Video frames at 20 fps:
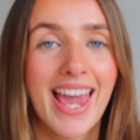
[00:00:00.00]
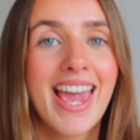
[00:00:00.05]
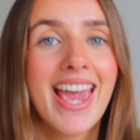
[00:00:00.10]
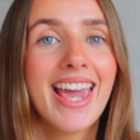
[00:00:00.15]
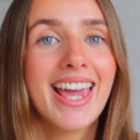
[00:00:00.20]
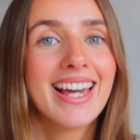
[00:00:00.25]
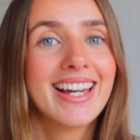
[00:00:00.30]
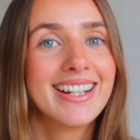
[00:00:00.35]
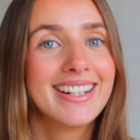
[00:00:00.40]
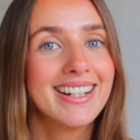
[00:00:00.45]

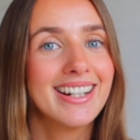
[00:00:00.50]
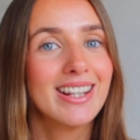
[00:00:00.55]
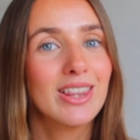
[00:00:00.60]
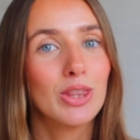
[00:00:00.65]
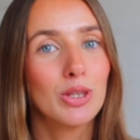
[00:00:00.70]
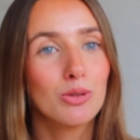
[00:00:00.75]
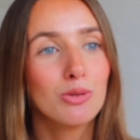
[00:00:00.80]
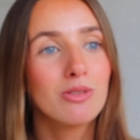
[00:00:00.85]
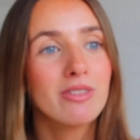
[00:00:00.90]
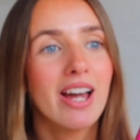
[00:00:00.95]
And
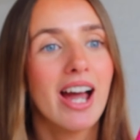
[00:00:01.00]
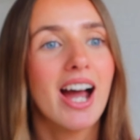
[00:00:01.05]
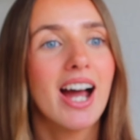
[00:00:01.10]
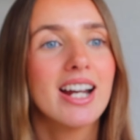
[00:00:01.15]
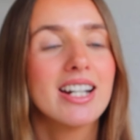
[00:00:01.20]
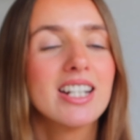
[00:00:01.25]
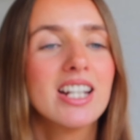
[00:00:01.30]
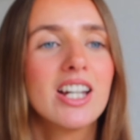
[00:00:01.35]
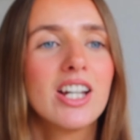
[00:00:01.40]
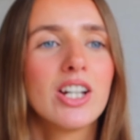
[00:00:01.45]
through
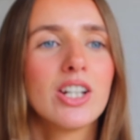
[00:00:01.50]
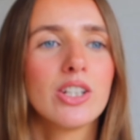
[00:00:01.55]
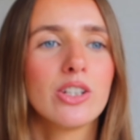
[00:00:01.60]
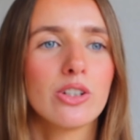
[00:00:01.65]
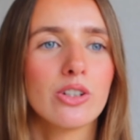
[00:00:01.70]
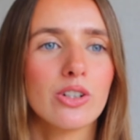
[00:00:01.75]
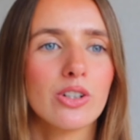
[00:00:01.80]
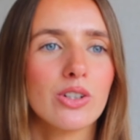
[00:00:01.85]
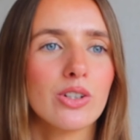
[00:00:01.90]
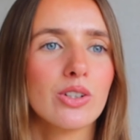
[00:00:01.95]
that,
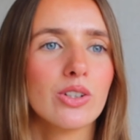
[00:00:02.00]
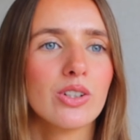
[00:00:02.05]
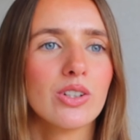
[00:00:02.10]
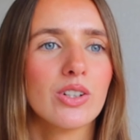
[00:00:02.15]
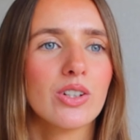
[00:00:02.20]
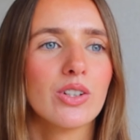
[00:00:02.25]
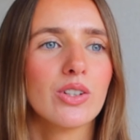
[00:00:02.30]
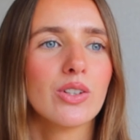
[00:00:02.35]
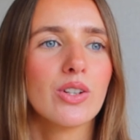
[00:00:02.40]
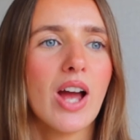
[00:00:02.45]
you're
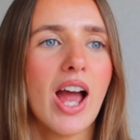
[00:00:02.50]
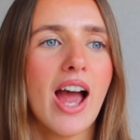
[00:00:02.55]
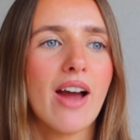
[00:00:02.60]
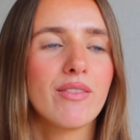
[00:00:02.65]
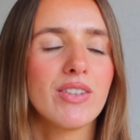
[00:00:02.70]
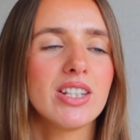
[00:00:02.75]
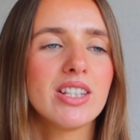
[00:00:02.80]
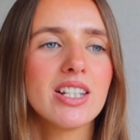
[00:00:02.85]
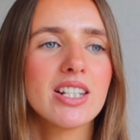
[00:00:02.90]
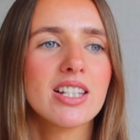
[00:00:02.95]

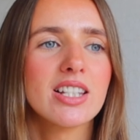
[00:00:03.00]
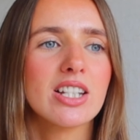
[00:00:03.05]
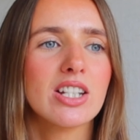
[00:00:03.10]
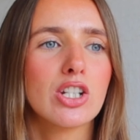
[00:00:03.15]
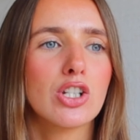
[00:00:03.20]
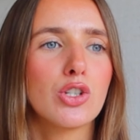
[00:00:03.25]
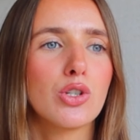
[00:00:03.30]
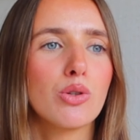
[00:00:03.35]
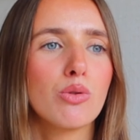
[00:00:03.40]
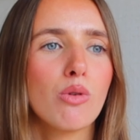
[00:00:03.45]
having this
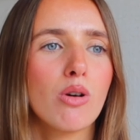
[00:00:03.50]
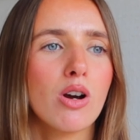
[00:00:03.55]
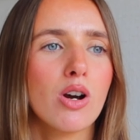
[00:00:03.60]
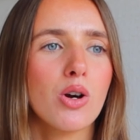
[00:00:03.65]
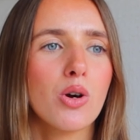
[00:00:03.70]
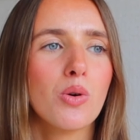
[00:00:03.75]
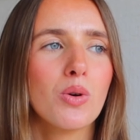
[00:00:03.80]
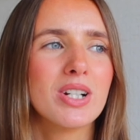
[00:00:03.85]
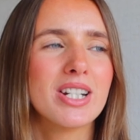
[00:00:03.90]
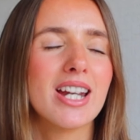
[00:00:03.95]

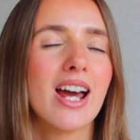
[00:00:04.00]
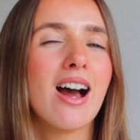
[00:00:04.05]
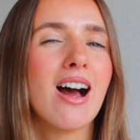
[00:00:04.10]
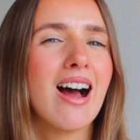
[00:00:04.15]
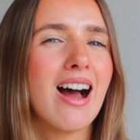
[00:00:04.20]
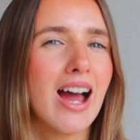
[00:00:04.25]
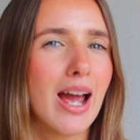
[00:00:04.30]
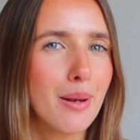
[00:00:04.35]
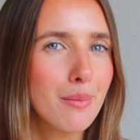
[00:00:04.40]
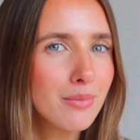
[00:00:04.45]
duo
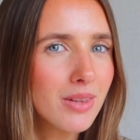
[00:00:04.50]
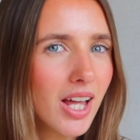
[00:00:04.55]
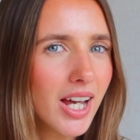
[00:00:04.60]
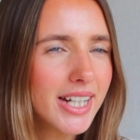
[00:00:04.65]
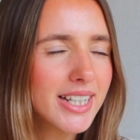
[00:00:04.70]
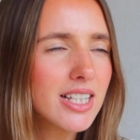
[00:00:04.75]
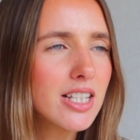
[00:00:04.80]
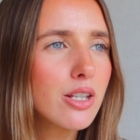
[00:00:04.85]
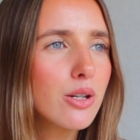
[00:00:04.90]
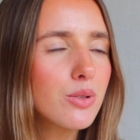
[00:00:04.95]

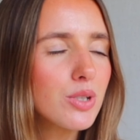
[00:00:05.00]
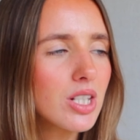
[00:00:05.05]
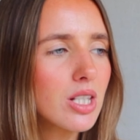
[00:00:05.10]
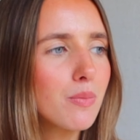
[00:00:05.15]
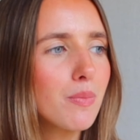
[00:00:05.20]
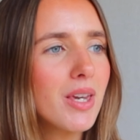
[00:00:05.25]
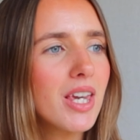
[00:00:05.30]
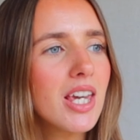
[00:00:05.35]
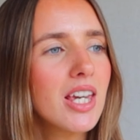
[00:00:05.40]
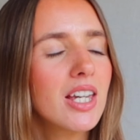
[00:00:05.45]
timeline, so to
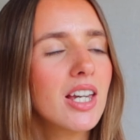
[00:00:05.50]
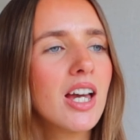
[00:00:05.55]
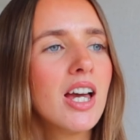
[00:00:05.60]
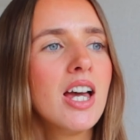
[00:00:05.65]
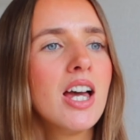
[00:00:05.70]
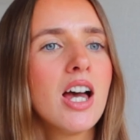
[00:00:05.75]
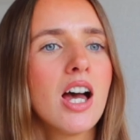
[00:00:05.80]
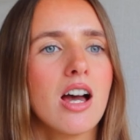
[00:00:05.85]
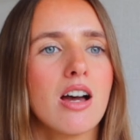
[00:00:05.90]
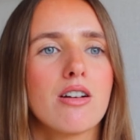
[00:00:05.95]
speak,
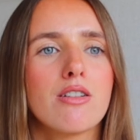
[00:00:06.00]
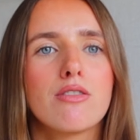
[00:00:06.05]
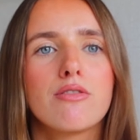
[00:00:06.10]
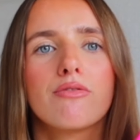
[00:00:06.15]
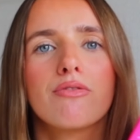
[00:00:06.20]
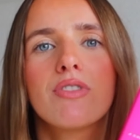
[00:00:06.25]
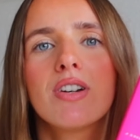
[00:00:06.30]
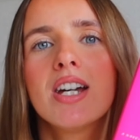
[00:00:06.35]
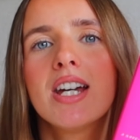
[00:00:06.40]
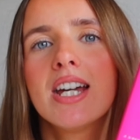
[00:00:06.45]

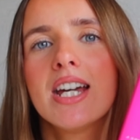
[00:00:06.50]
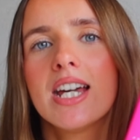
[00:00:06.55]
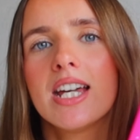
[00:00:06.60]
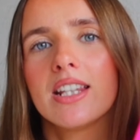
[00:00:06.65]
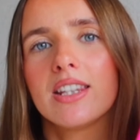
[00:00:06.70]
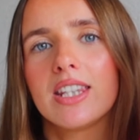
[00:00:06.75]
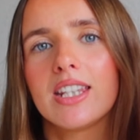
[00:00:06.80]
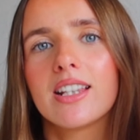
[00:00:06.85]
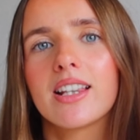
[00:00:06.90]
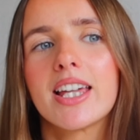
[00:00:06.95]
of
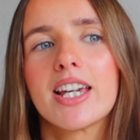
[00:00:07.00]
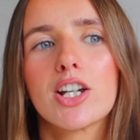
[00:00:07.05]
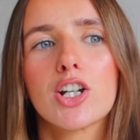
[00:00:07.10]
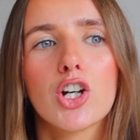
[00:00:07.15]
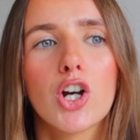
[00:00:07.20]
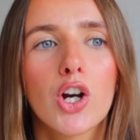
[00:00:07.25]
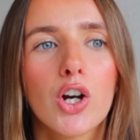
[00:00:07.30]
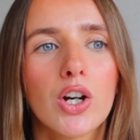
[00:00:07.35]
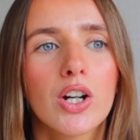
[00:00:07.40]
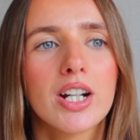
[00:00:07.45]
the like
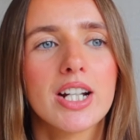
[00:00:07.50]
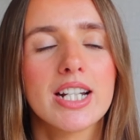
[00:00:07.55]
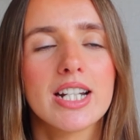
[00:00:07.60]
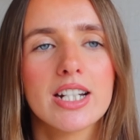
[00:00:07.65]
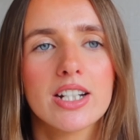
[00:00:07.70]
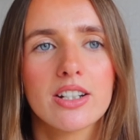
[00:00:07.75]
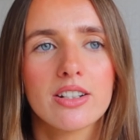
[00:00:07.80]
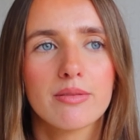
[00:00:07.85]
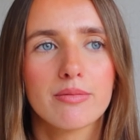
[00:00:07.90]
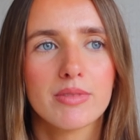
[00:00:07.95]

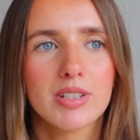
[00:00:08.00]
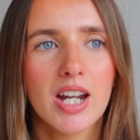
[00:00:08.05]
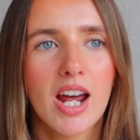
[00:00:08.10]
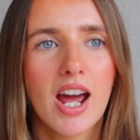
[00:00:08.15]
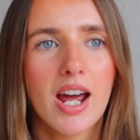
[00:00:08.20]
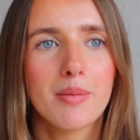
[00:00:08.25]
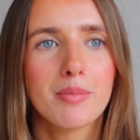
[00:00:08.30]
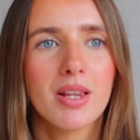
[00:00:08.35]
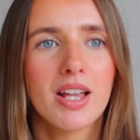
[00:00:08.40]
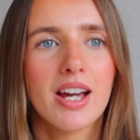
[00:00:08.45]
current
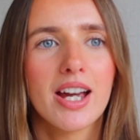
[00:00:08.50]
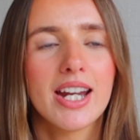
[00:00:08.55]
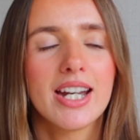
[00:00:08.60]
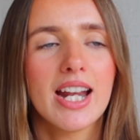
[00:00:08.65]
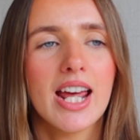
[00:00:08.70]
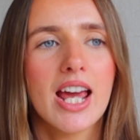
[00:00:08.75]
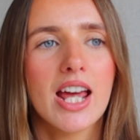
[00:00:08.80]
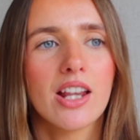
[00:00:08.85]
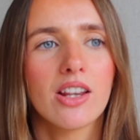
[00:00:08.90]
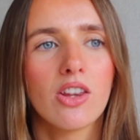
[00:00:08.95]
timeline
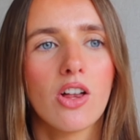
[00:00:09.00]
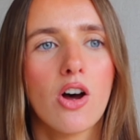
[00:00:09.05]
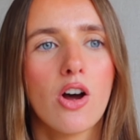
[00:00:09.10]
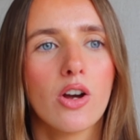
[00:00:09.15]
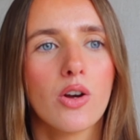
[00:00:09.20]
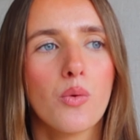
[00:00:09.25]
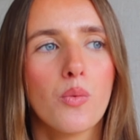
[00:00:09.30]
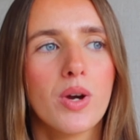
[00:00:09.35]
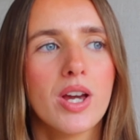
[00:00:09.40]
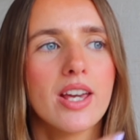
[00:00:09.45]

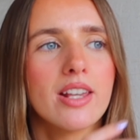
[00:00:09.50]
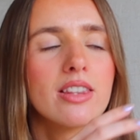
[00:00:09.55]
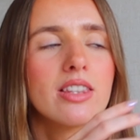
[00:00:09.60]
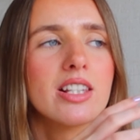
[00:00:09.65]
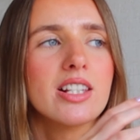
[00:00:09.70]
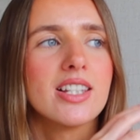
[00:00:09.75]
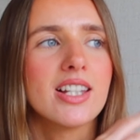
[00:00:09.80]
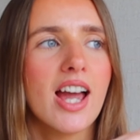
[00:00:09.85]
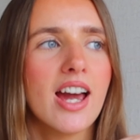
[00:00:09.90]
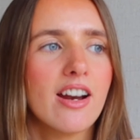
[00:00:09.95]
along with
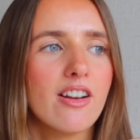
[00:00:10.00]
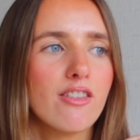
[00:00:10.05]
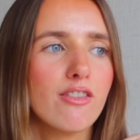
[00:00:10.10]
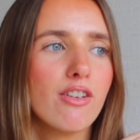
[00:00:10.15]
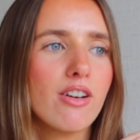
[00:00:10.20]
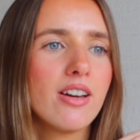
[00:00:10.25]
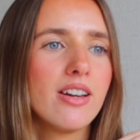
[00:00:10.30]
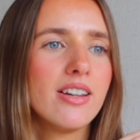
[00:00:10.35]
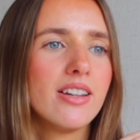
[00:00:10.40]
this kind of